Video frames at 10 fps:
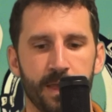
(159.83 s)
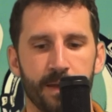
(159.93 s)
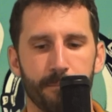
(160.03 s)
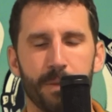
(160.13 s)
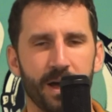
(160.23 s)

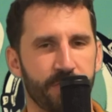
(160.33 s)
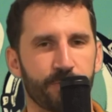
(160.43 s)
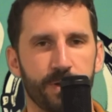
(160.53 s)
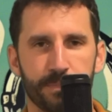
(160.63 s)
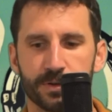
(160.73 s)
by
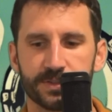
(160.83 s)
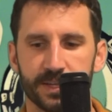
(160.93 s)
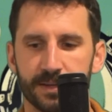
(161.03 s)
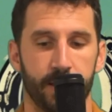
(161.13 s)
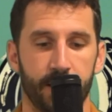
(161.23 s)

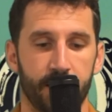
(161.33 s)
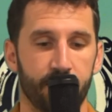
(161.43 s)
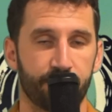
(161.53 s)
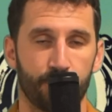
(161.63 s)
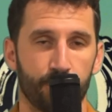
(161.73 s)
3%. And
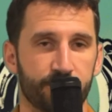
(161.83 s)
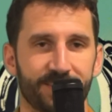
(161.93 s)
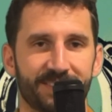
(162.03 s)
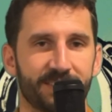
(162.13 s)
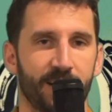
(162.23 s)
of course,
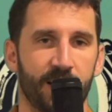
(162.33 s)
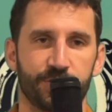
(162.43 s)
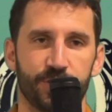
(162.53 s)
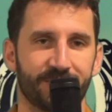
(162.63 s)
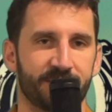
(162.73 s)
it's not
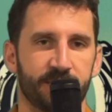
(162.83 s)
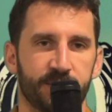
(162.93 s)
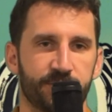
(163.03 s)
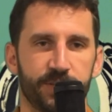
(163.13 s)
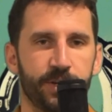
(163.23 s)
just
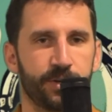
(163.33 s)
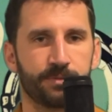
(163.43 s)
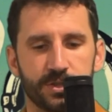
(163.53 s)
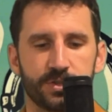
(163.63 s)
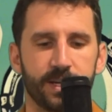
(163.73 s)
this year.
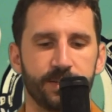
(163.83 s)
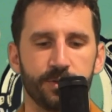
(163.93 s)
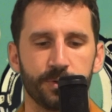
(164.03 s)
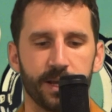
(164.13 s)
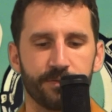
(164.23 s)
They
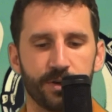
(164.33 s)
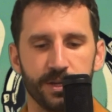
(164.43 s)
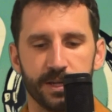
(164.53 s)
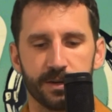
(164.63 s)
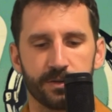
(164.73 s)
do it every
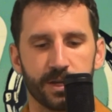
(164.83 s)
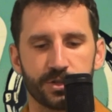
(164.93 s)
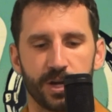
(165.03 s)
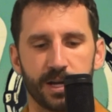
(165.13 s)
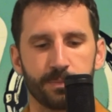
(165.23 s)
year. They
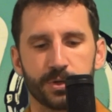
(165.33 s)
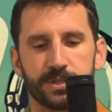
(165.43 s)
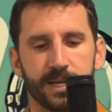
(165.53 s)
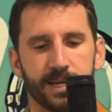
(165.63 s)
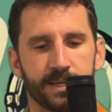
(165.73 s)
try to
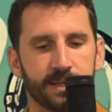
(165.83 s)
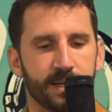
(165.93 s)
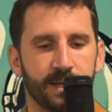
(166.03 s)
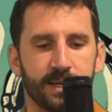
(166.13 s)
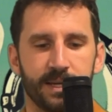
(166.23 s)
pretend
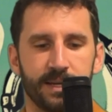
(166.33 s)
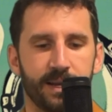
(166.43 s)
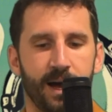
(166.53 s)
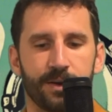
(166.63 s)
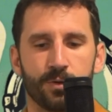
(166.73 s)

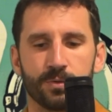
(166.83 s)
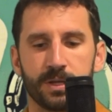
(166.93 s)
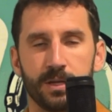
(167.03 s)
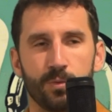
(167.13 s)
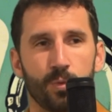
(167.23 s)
not
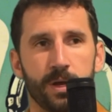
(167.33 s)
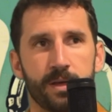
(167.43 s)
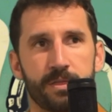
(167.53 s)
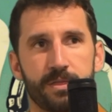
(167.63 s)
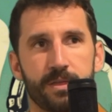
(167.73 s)
only
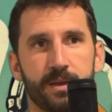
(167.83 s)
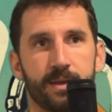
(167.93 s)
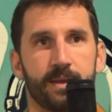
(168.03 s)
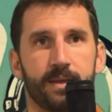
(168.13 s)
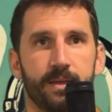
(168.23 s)
with
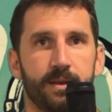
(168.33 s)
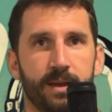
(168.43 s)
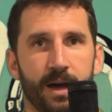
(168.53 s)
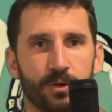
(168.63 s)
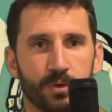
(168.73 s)

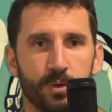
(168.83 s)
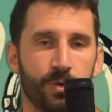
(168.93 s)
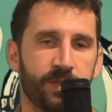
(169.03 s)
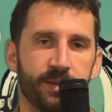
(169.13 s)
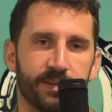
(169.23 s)

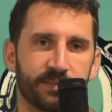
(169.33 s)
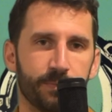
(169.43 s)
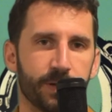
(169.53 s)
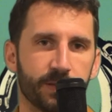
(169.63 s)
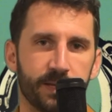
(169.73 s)
the
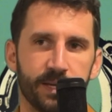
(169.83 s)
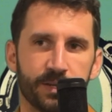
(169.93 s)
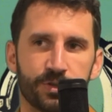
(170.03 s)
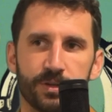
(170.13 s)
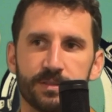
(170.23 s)
disability
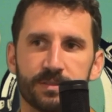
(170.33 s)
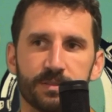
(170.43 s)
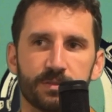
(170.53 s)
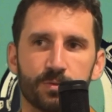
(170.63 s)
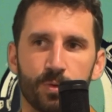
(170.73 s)

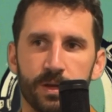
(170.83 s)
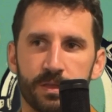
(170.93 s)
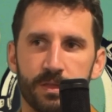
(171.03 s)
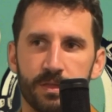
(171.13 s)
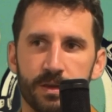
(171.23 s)
increases,
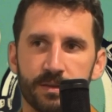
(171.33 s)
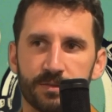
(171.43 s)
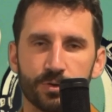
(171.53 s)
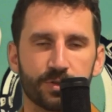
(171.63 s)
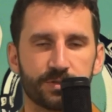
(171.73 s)
with the
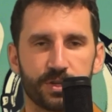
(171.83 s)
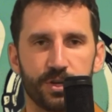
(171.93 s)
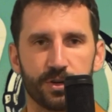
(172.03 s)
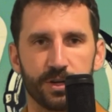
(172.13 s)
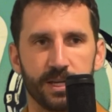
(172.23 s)
Social
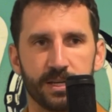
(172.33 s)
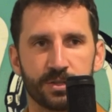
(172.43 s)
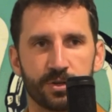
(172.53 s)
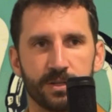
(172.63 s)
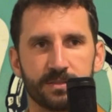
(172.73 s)
Security
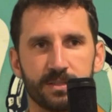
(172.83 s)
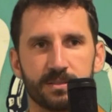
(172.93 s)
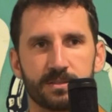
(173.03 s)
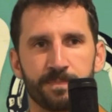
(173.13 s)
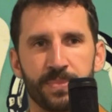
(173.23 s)

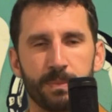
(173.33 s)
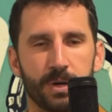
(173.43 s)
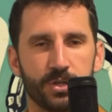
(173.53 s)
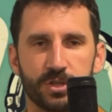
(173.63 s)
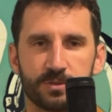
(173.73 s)
increases,
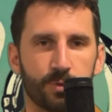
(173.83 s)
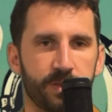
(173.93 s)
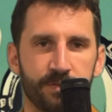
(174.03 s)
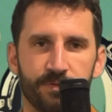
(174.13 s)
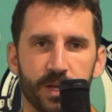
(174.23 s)
but just with
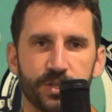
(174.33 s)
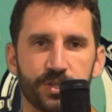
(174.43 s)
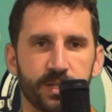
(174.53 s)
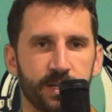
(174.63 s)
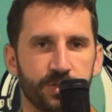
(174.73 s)

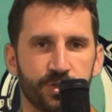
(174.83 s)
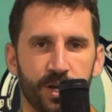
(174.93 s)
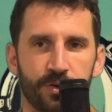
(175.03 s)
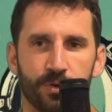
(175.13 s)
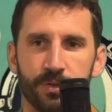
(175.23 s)
inflation in
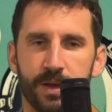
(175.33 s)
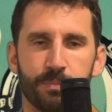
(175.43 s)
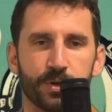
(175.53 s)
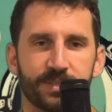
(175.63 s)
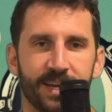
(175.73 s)
general. They
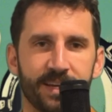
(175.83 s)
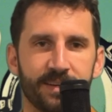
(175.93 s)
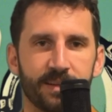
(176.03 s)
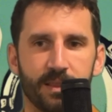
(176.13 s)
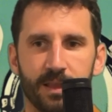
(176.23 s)

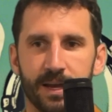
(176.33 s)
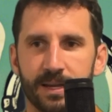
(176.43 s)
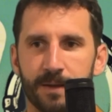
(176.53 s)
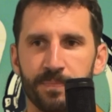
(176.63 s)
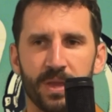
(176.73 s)
pretend
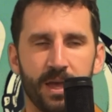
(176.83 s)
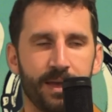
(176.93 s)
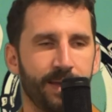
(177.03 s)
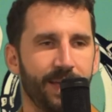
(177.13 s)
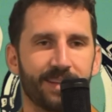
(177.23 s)
like
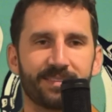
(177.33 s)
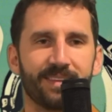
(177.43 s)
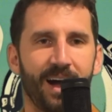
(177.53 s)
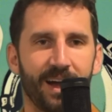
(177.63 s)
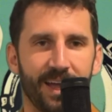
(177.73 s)
it's
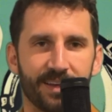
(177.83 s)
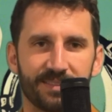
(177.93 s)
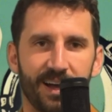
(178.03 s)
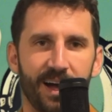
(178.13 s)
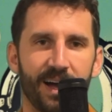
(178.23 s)
not as
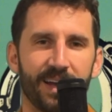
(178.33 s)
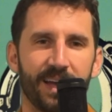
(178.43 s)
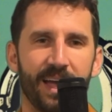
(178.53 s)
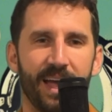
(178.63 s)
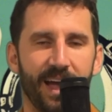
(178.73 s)
high
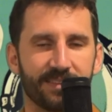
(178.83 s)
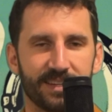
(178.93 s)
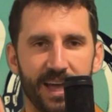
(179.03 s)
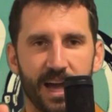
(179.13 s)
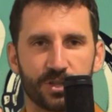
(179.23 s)
as it
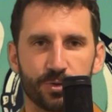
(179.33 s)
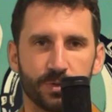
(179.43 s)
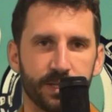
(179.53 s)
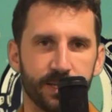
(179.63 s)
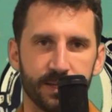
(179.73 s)

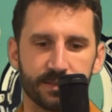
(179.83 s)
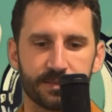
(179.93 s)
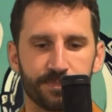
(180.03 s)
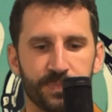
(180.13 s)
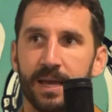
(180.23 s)
actually is.
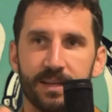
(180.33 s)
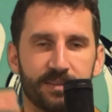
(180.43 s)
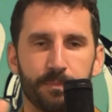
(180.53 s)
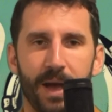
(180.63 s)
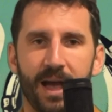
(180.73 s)
It's
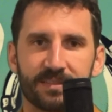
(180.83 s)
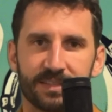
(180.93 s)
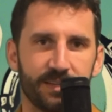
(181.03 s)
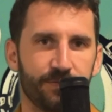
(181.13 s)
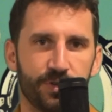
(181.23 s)
a
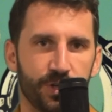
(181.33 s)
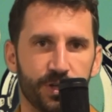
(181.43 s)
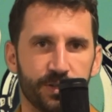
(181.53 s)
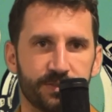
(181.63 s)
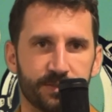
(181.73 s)
basket of
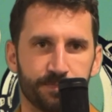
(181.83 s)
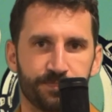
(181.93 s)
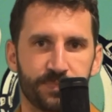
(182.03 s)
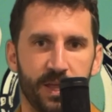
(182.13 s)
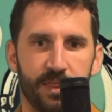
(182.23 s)
goods
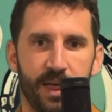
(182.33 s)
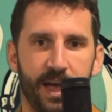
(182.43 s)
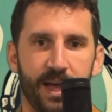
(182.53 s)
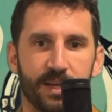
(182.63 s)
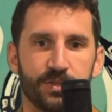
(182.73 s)

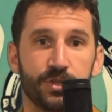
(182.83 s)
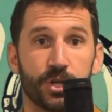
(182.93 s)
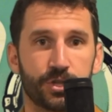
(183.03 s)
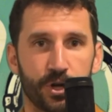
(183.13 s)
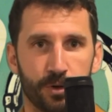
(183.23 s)
that
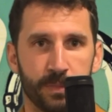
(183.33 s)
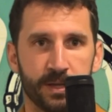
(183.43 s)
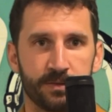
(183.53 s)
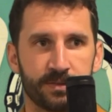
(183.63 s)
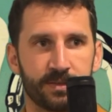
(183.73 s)
determines